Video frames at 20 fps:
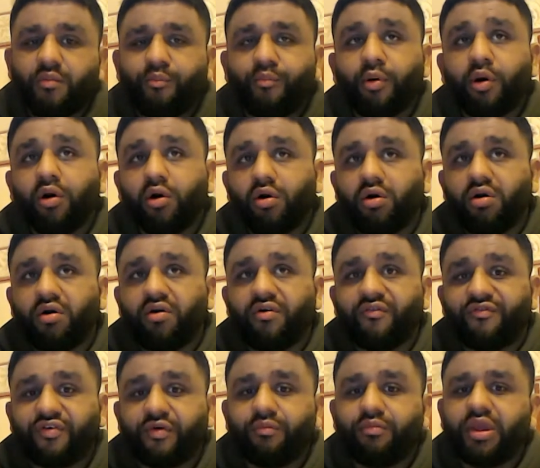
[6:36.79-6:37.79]
But
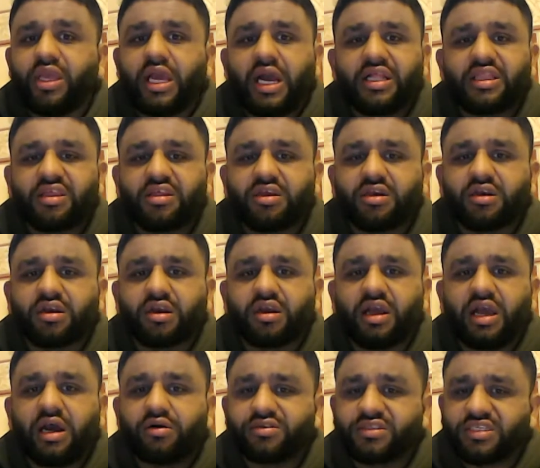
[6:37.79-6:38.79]
for me, I think
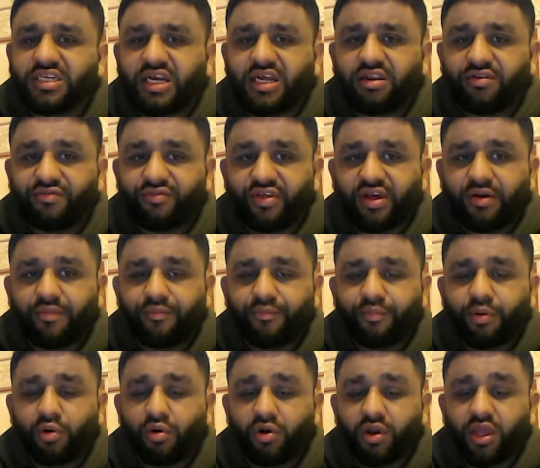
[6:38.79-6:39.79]
outside of that
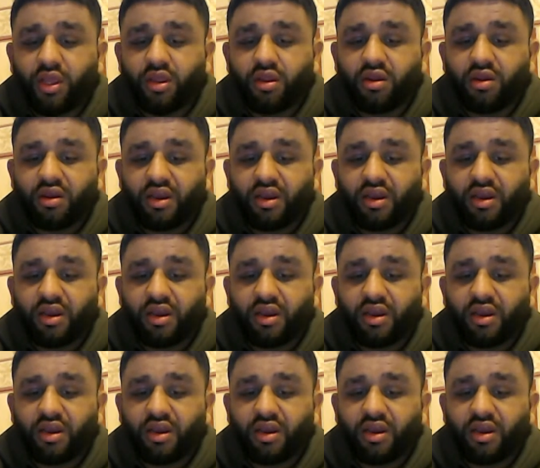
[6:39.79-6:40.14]
point,